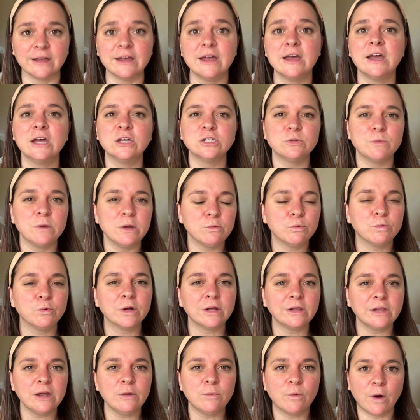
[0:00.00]
So we really
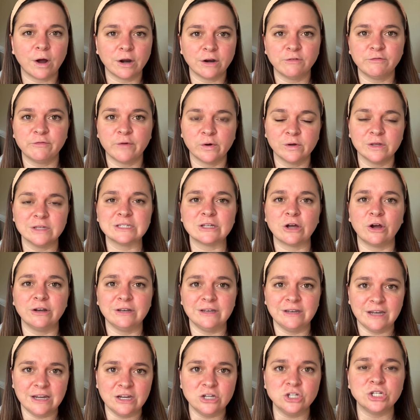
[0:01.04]
want to focus on
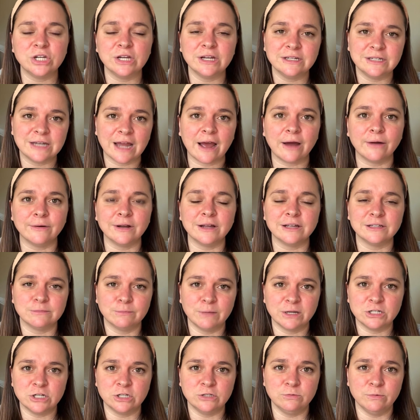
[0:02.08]
niching down as much
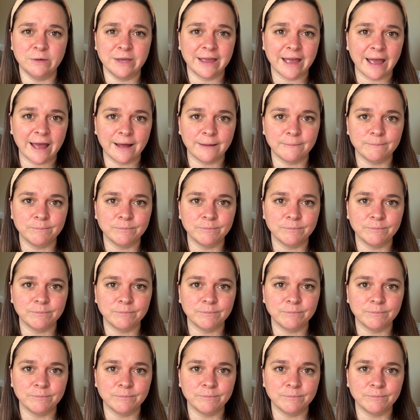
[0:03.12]
as we can.